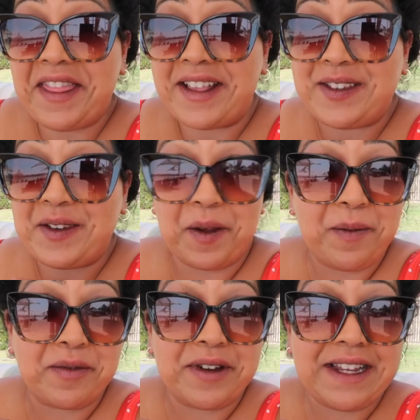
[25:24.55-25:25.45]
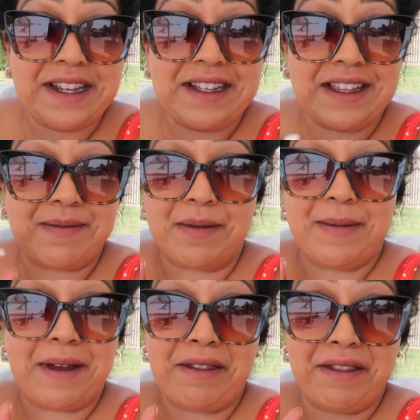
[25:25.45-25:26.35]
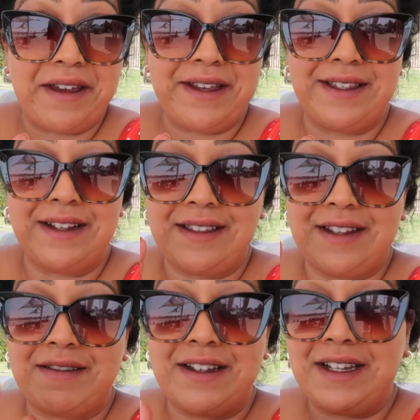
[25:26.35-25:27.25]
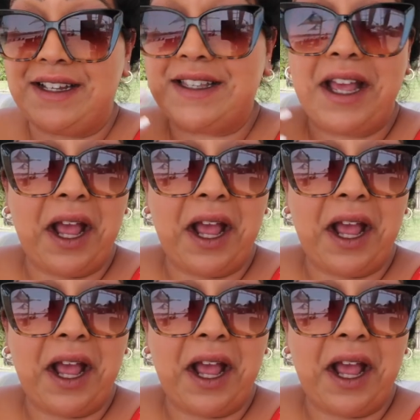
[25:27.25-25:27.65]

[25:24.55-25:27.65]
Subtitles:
There's no breeze. It's probably about 36 degrees.